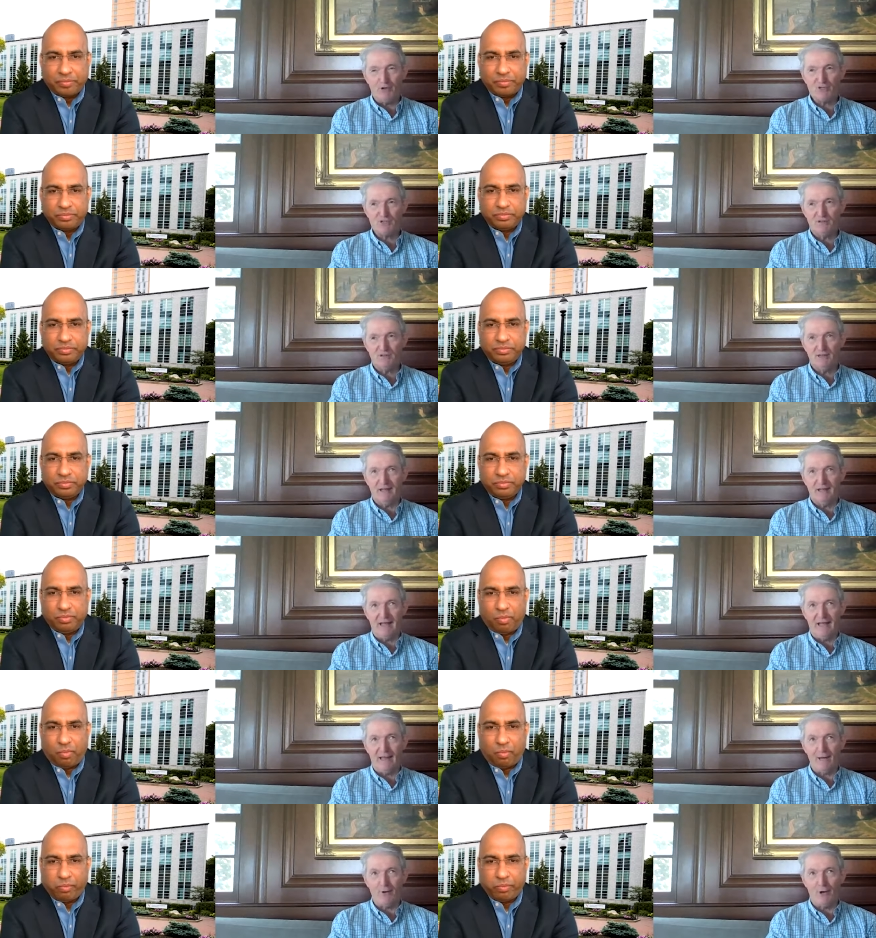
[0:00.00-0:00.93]
Speaker 1: person that
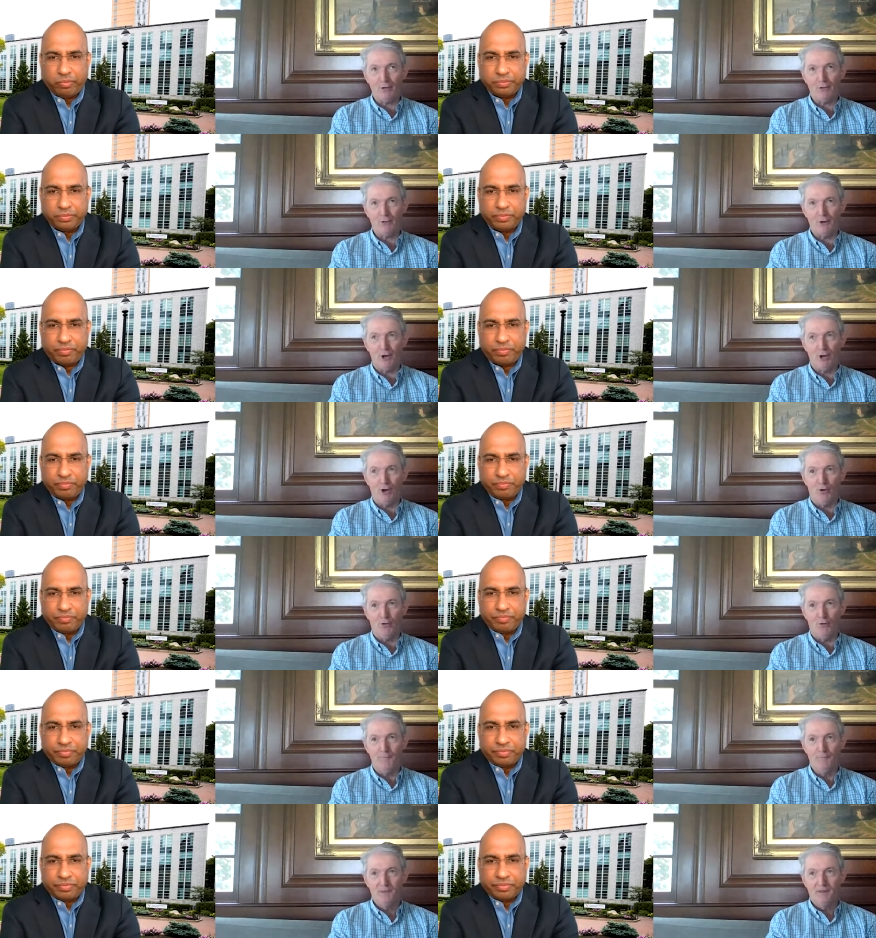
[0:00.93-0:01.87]
I got to
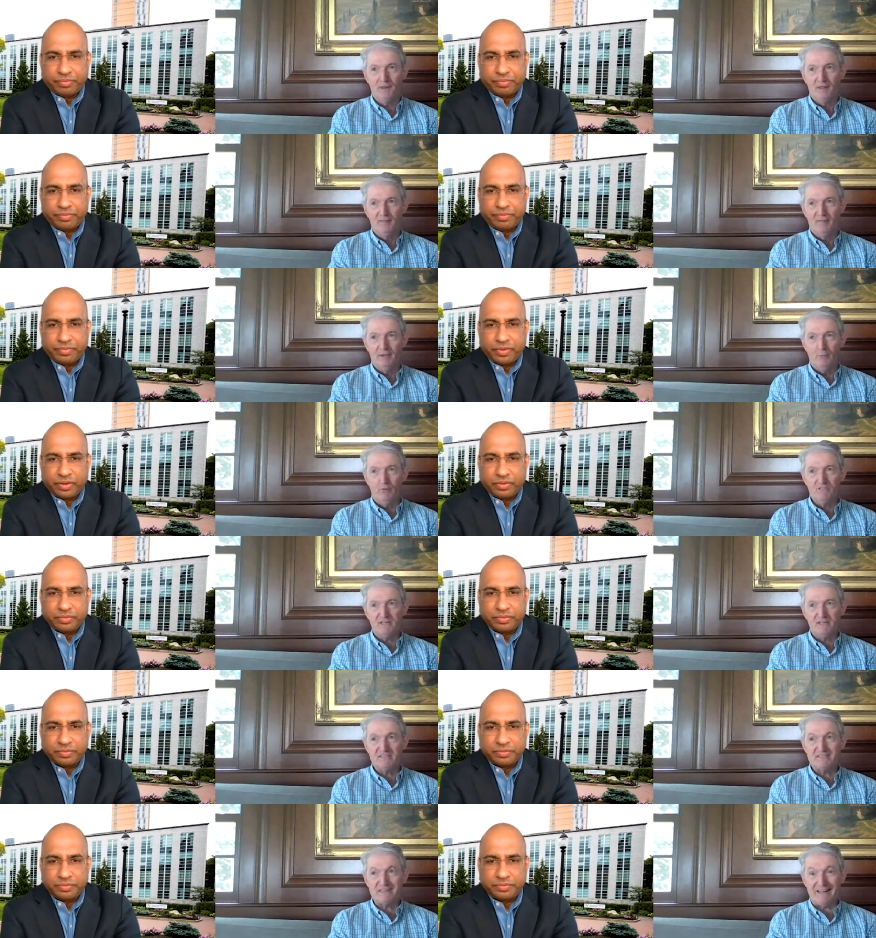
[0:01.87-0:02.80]
know that was
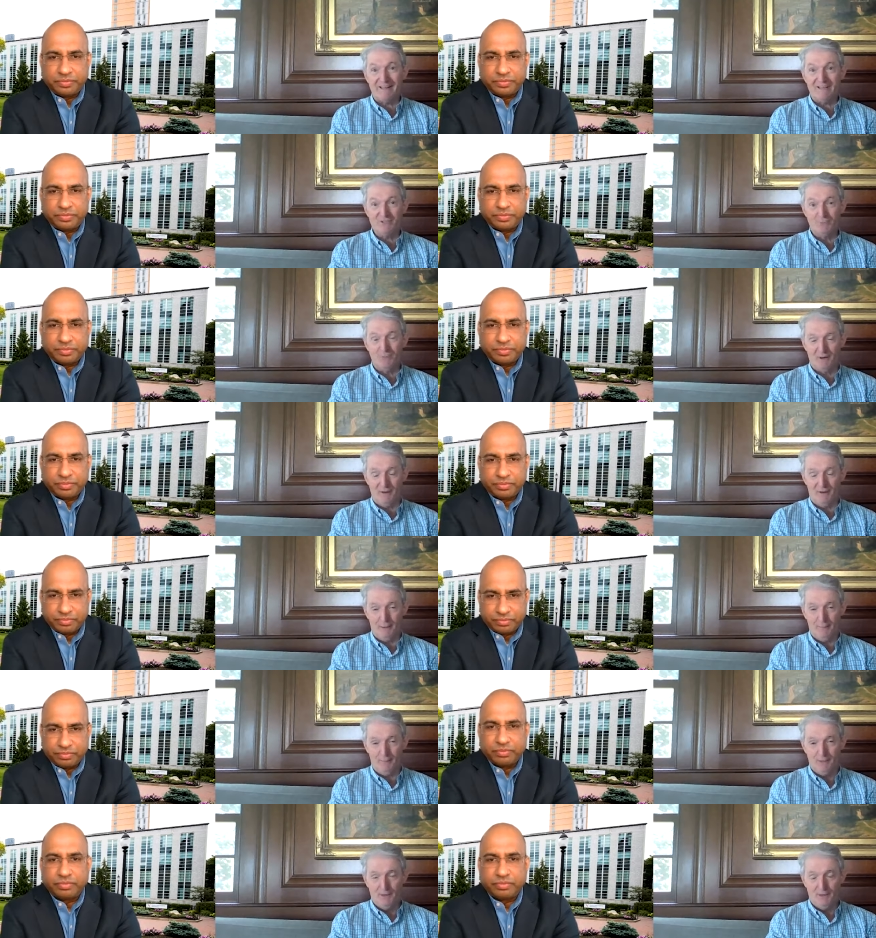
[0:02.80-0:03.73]
a
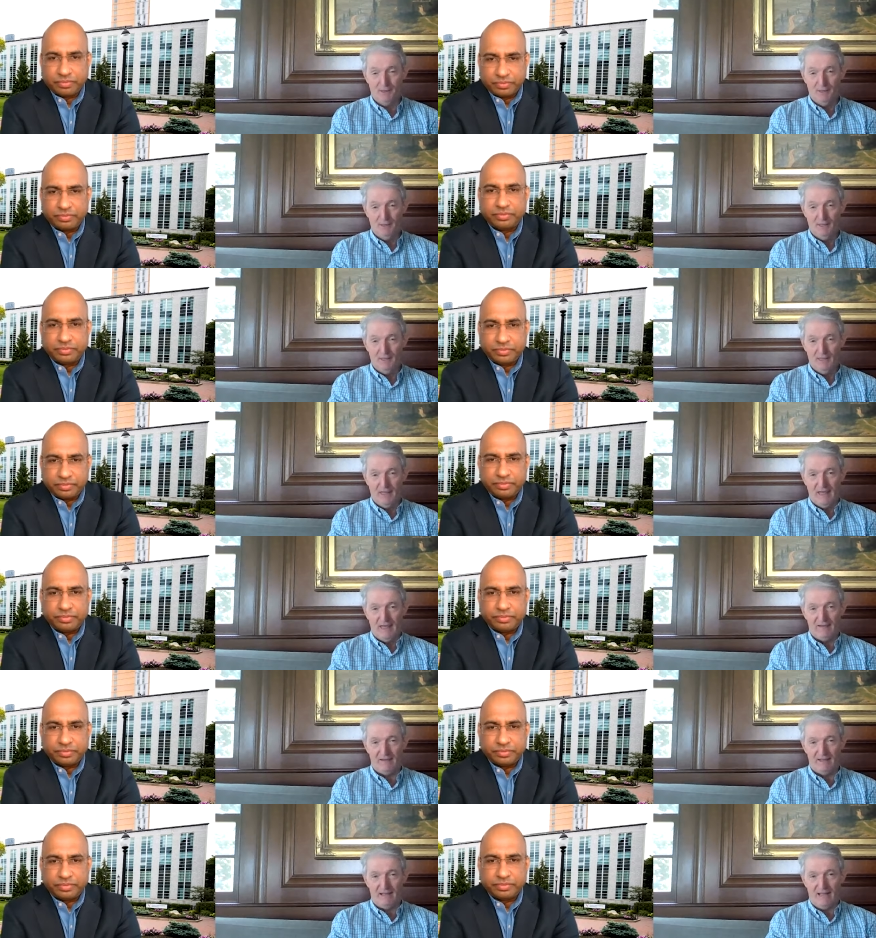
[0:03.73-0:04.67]
salesman
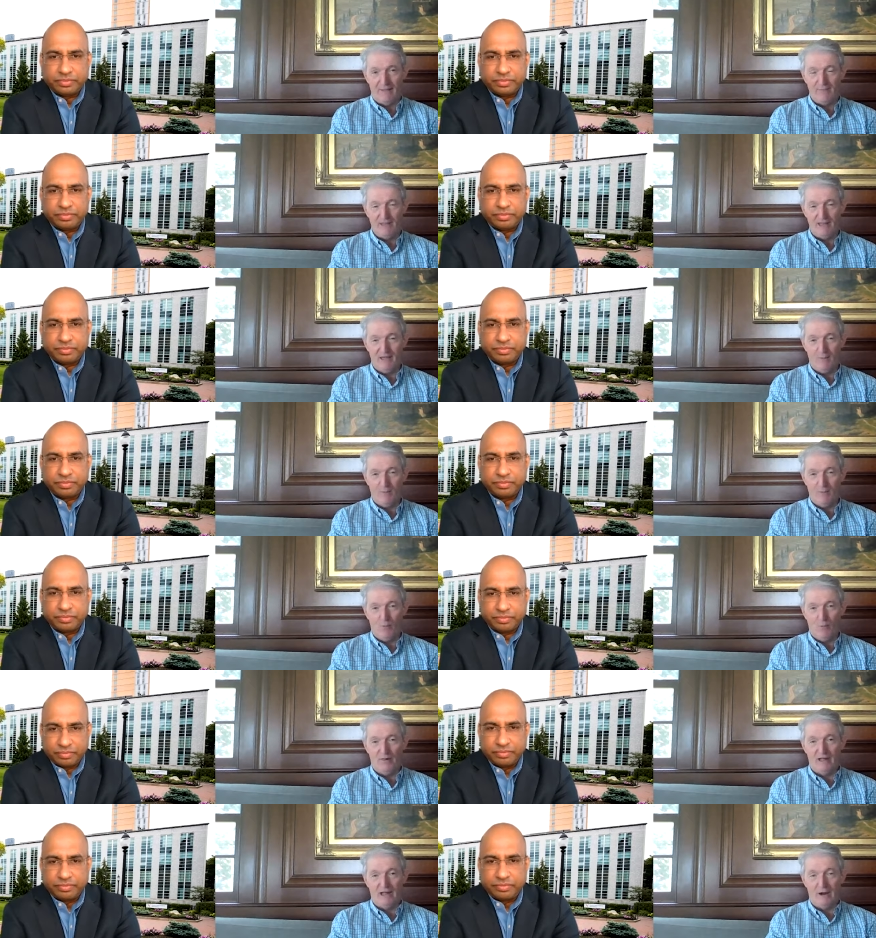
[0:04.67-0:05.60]
at IBM
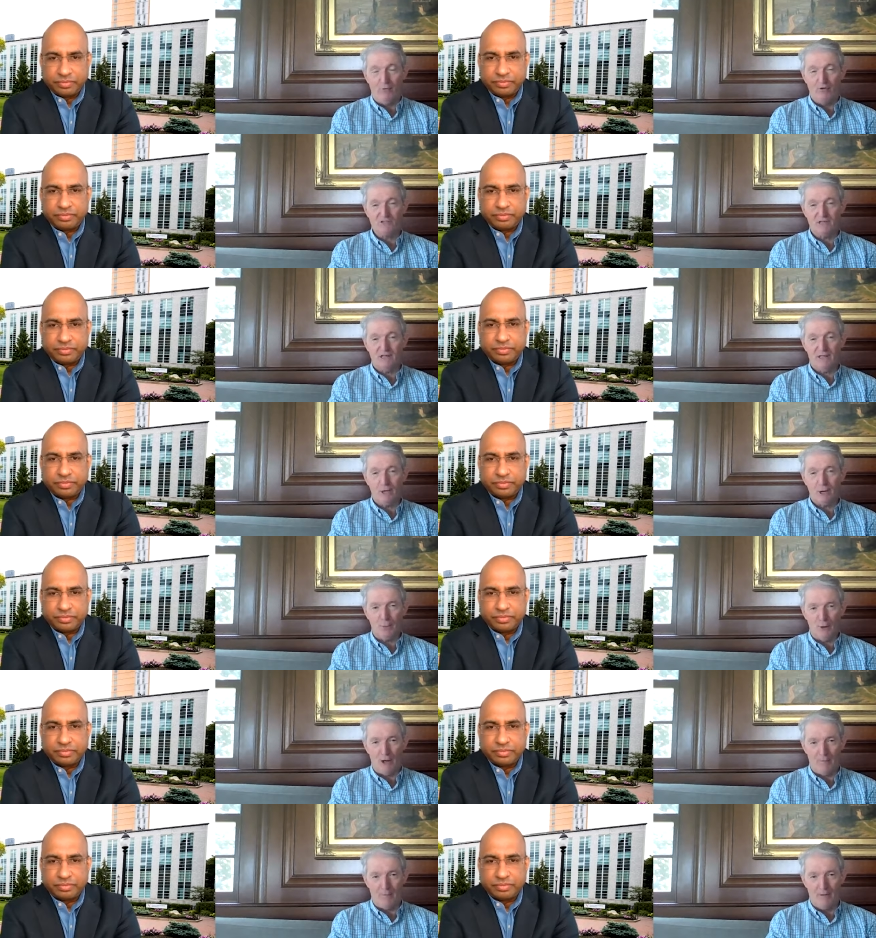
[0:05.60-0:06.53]
while I was a
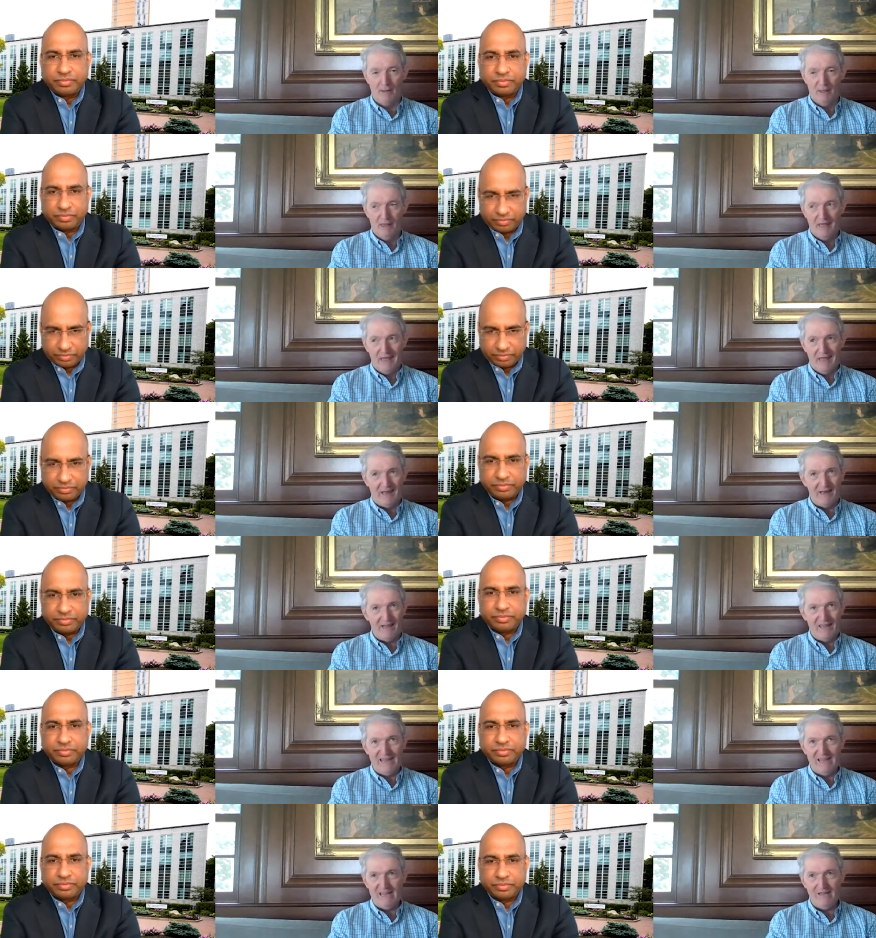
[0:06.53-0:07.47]
co-op
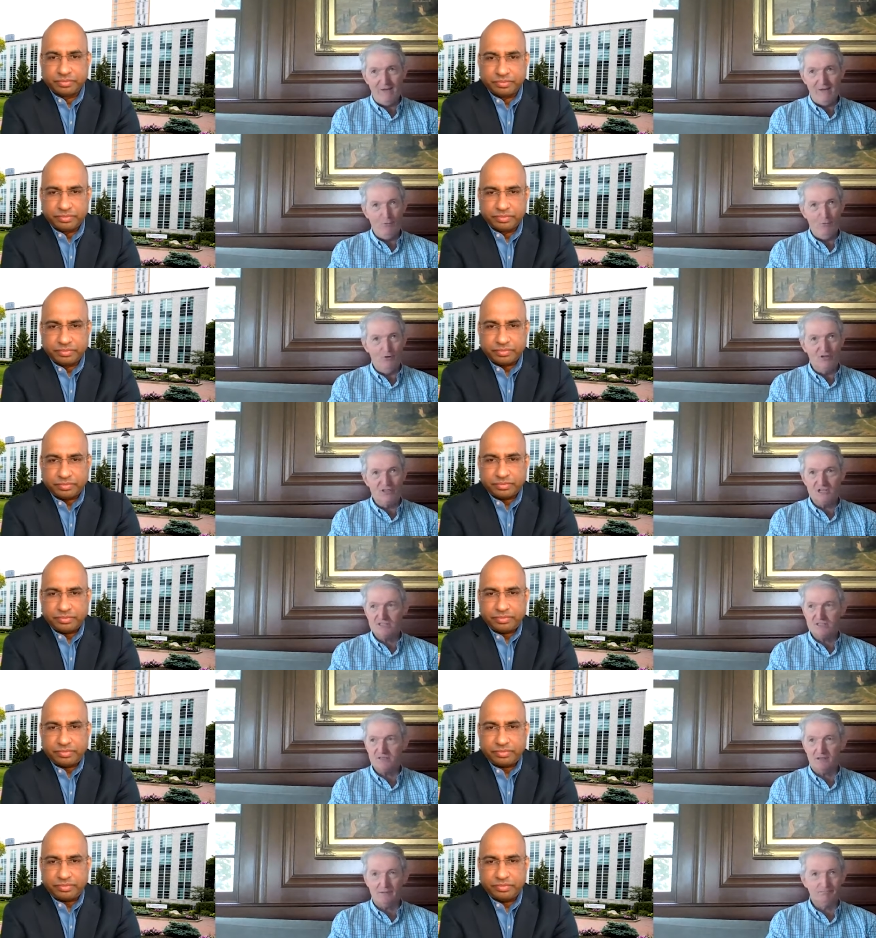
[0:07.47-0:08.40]
and he was
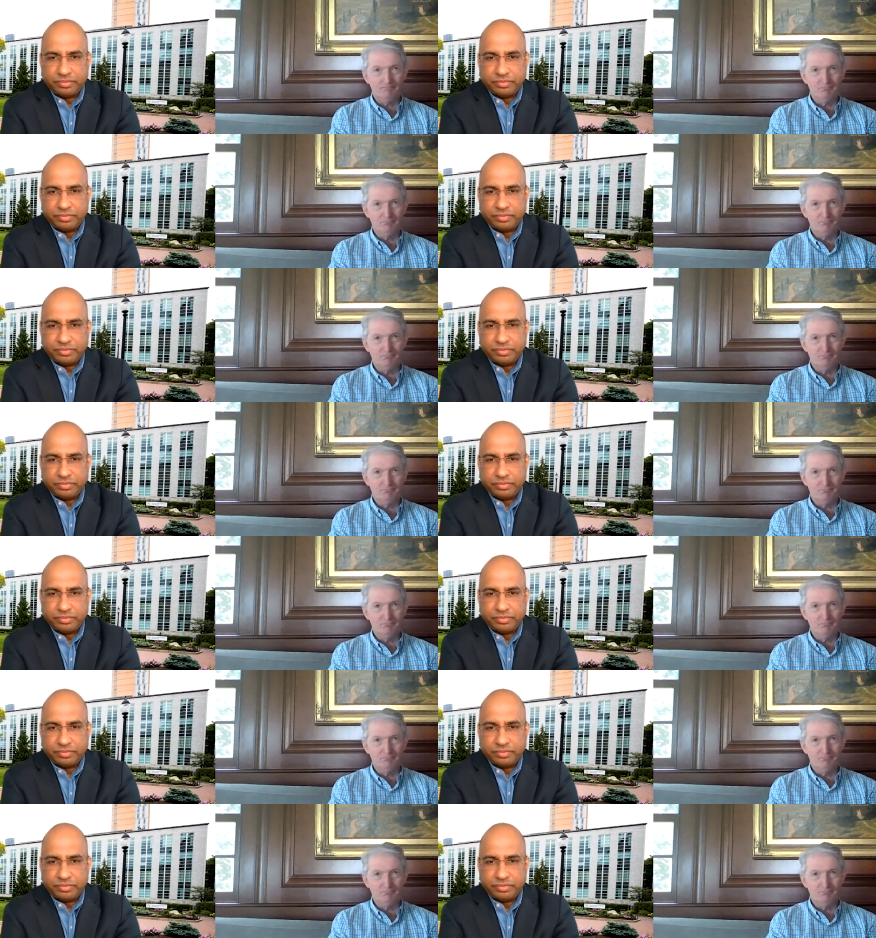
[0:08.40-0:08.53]
just a